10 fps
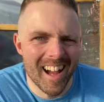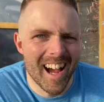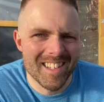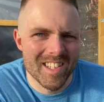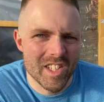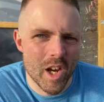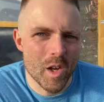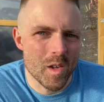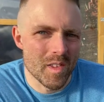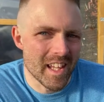I had to show
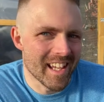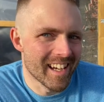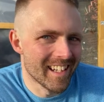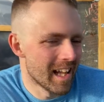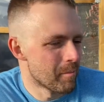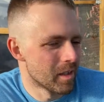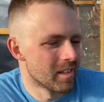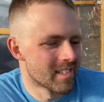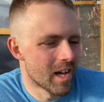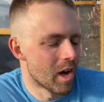you the
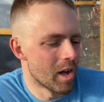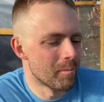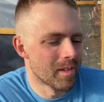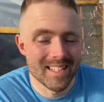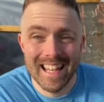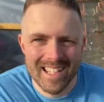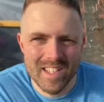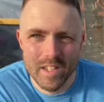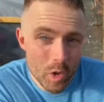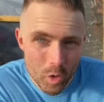lemon thyme that's next
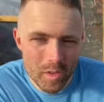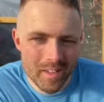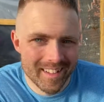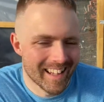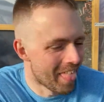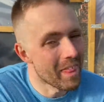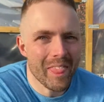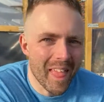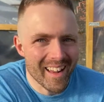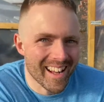to the nut.
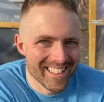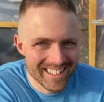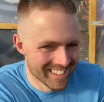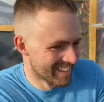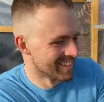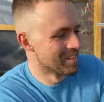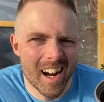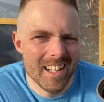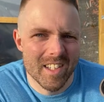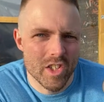I
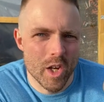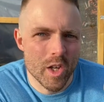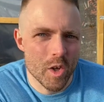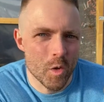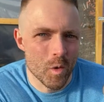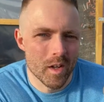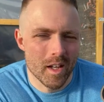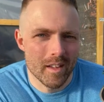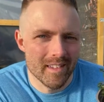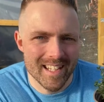had to show you
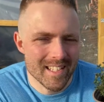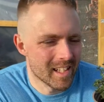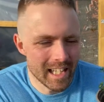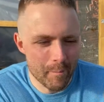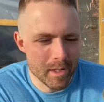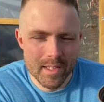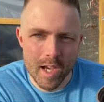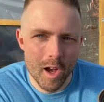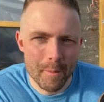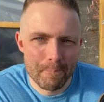this lemon
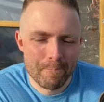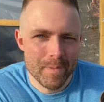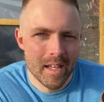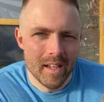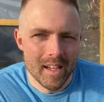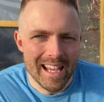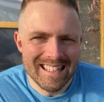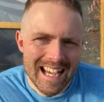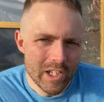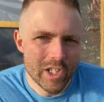thyme.
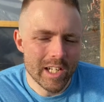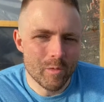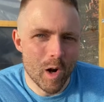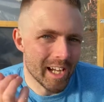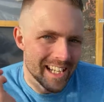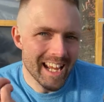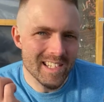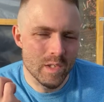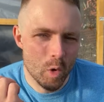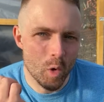It's actually right
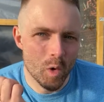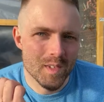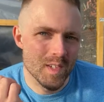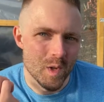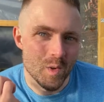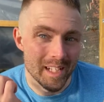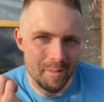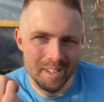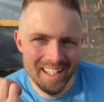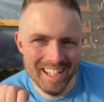next door to the
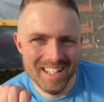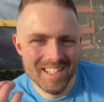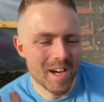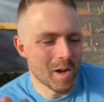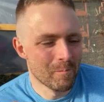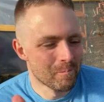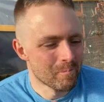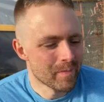lemon curd thyme,